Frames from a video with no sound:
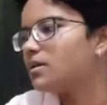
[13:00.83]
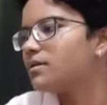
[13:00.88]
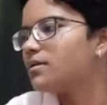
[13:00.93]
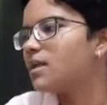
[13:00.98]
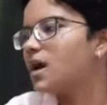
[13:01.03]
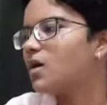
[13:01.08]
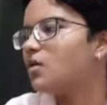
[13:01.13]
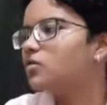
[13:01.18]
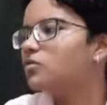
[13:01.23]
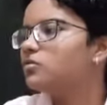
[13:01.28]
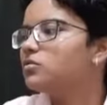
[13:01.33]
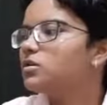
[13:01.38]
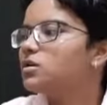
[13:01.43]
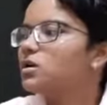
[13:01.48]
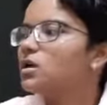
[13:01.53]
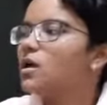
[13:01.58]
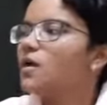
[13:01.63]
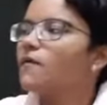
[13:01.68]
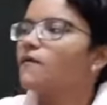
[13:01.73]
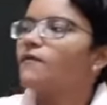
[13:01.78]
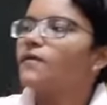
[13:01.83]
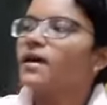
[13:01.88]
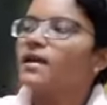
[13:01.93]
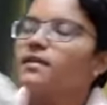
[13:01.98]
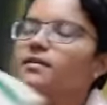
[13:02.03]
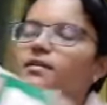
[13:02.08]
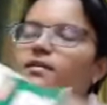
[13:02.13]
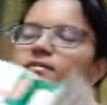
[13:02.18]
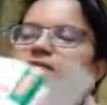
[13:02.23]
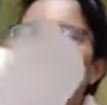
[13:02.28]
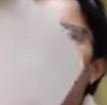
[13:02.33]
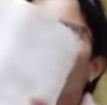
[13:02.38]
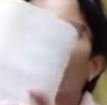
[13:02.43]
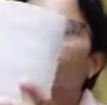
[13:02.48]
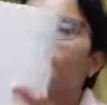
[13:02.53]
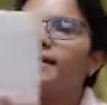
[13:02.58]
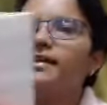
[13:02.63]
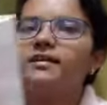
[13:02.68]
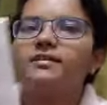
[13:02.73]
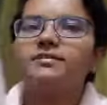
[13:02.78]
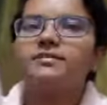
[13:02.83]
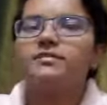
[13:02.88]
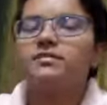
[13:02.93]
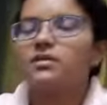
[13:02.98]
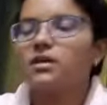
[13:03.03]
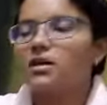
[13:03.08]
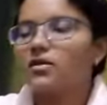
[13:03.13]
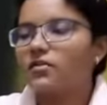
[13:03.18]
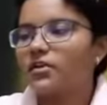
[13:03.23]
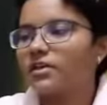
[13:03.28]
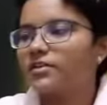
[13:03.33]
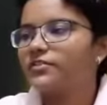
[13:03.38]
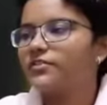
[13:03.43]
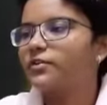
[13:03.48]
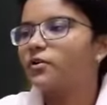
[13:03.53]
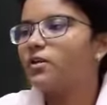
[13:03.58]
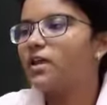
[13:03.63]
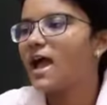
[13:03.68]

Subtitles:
Now, when the radius ratio